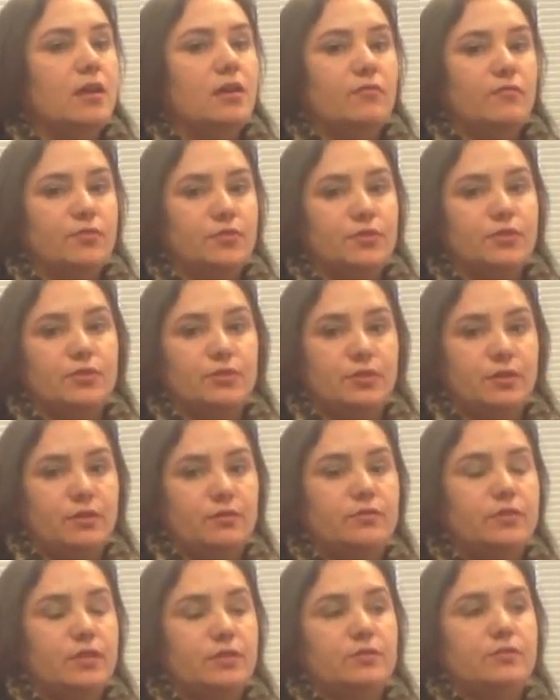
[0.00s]
versus
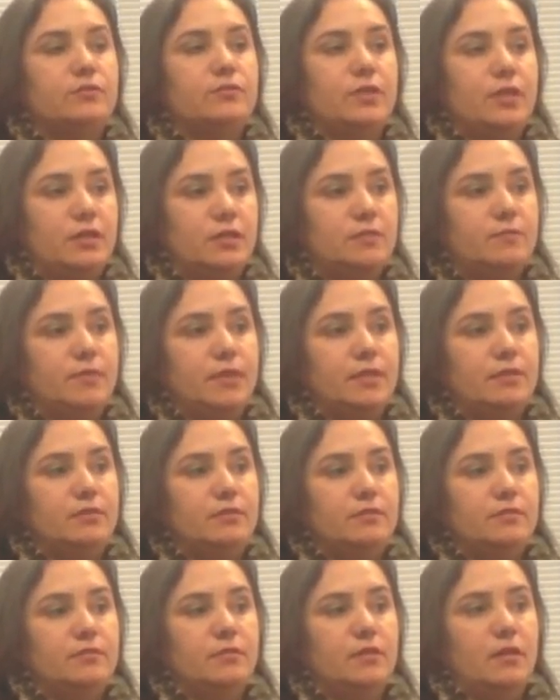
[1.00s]
those that do
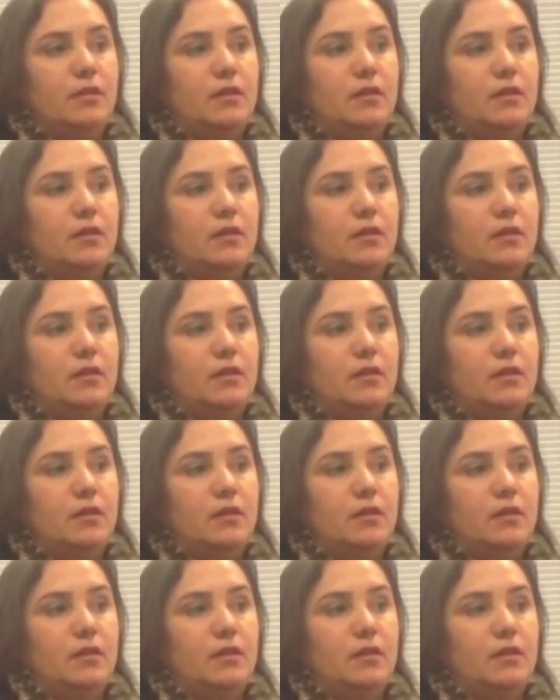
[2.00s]
text-based